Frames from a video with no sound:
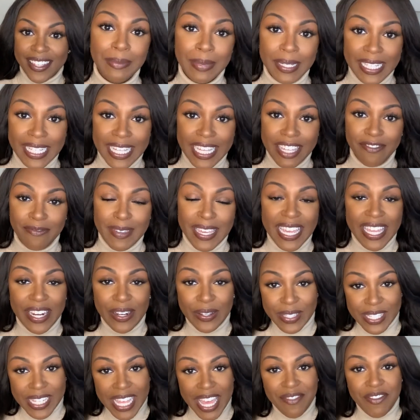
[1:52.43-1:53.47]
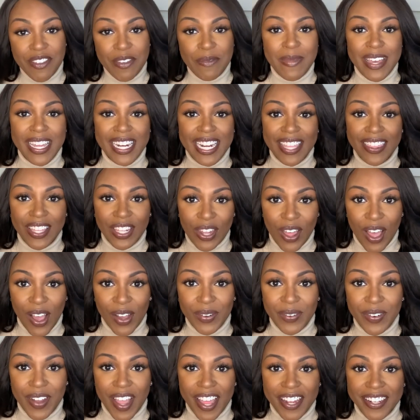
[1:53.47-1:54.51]
Believe me, it'll save you money in the long
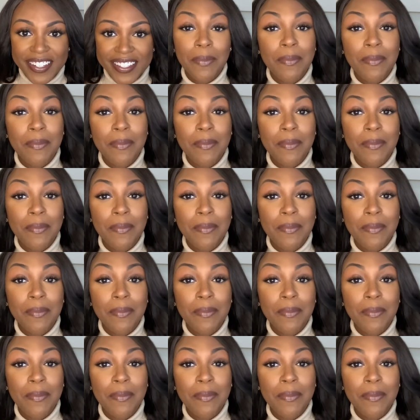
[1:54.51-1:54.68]
run.